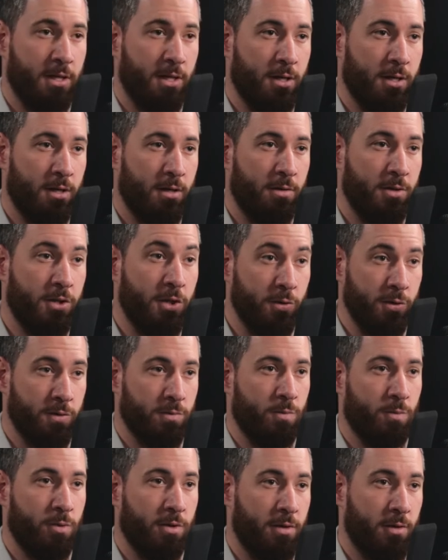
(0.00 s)
kind of
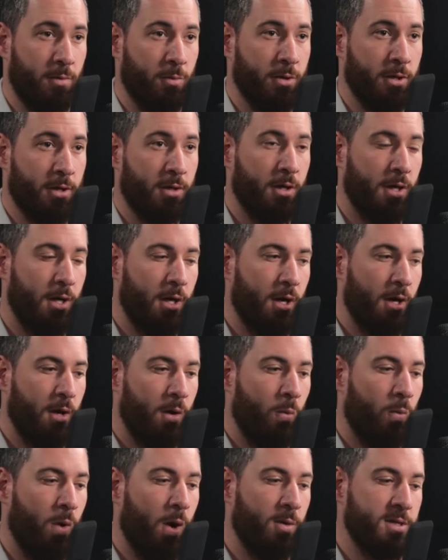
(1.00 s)
newsworthy work,
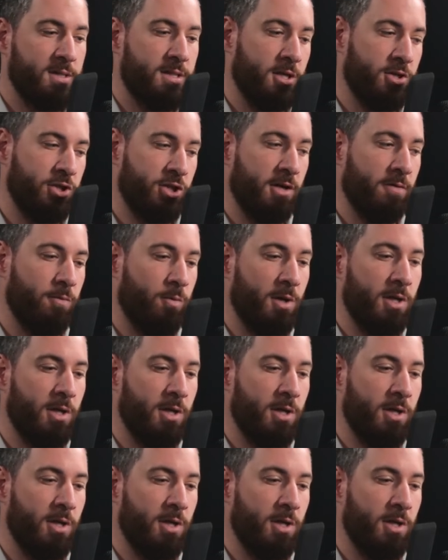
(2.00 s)
what was the shift?